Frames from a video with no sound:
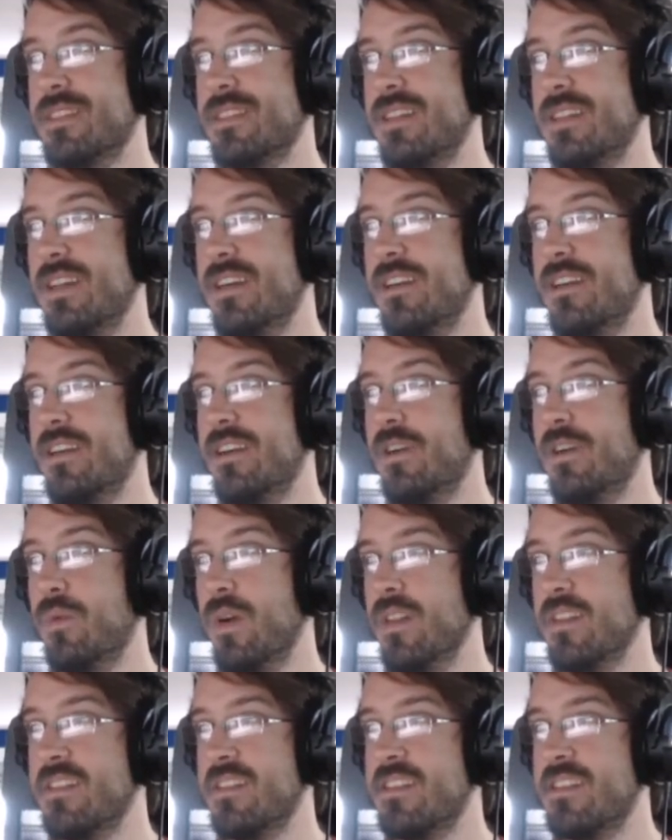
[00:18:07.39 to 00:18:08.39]
Well,
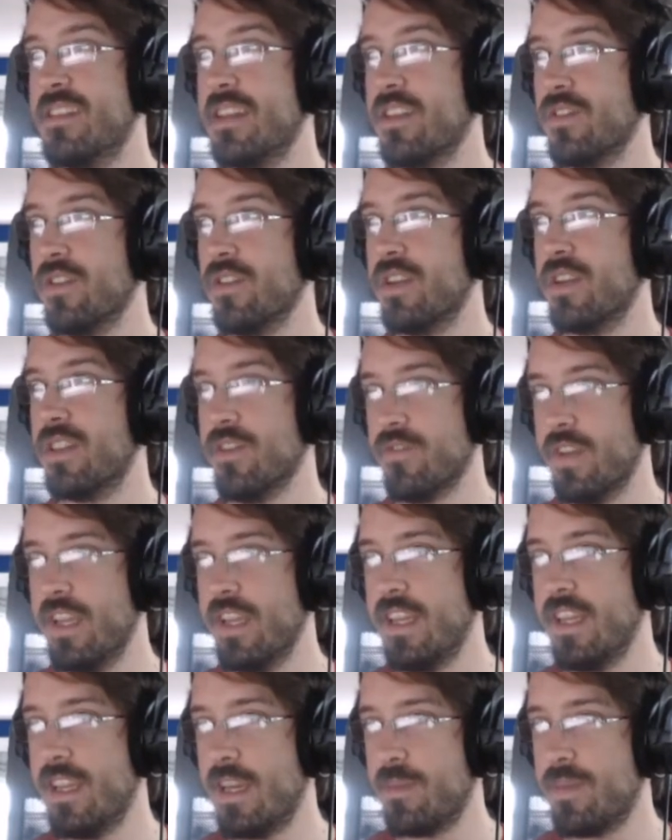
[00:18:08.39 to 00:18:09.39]
let's take a look at the recap